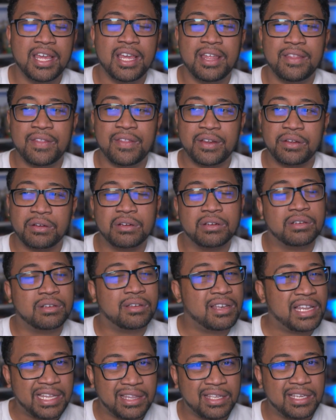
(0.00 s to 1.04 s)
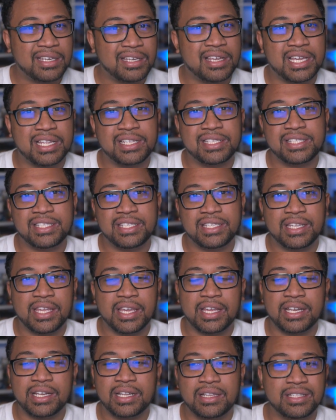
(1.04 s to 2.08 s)
that you're likely not going to see
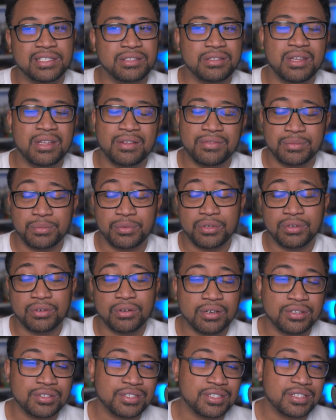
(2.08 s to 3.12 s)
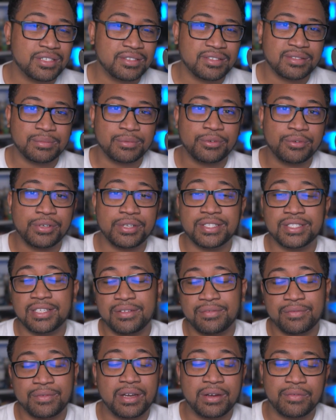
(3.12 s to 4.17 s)
again unless you have some recursions, some green
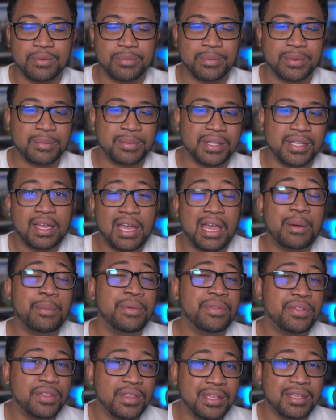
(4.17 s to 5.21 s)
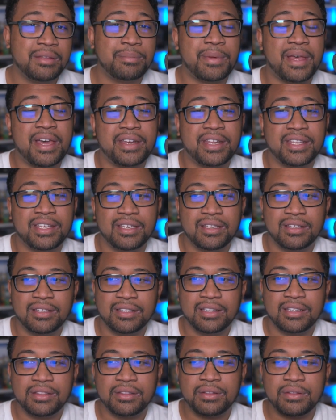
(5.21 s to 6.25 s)
stuff, whatever it may be. I would think about it
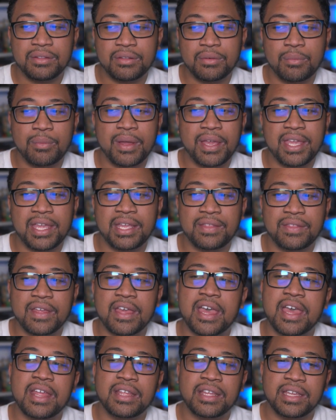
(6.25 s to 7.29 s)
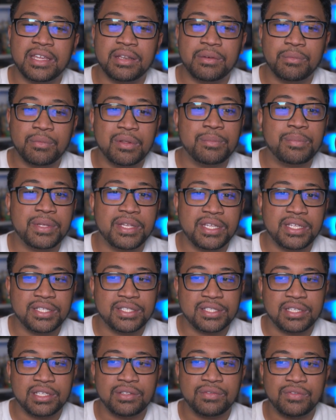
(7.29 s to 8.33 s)
in the way that in One
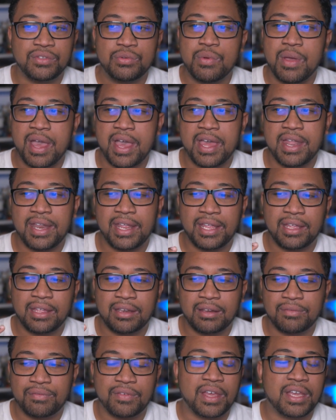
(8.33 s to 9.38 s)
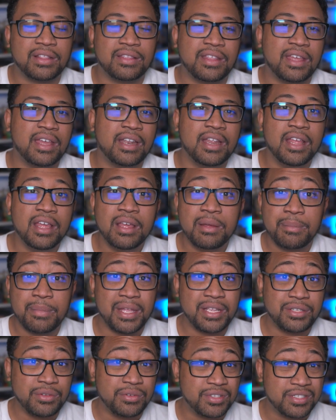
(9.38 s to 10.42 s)
Piece, if you had an effect that
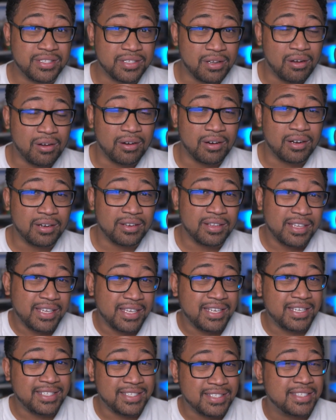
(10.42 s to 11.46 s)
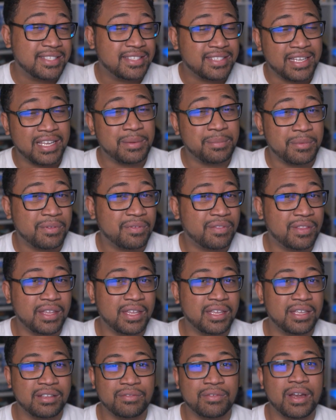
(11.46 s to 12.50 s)
makes you discard, it is the same
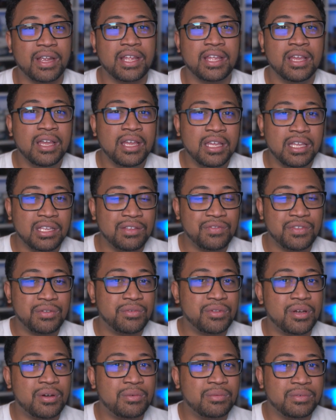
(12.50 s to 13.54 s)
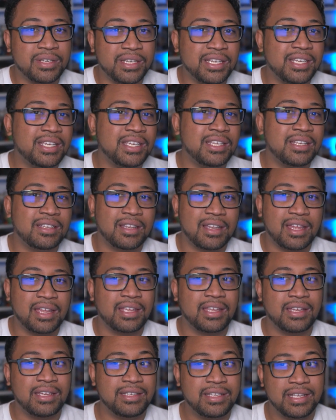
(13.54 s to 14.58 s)
thing, right? If you don't need
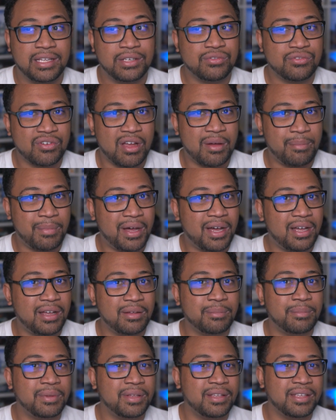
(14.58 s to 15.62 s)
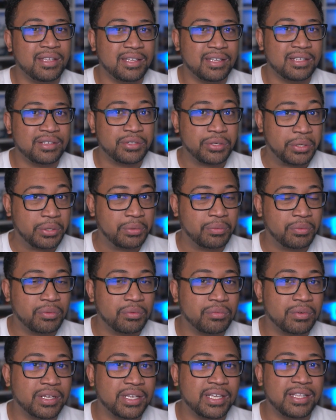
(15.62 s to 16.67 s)
like a 10 drop bomb turn
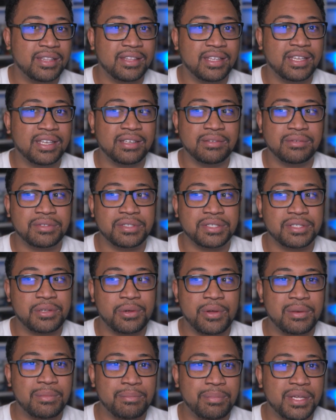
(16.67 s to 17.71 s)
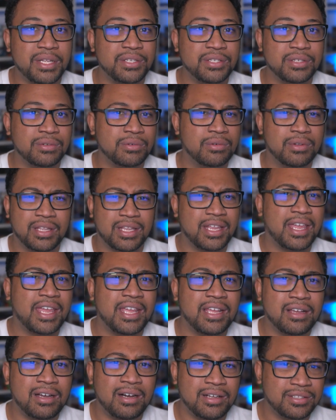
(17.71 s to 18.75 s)
3, then just go ahead and pitch it, or like an
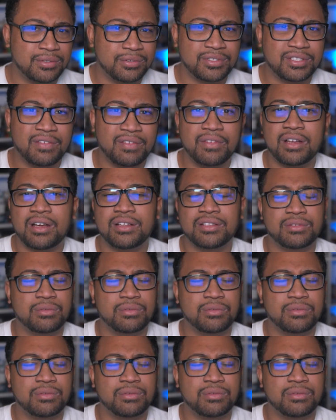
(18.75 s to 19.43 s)
8 cost or a 7 cost or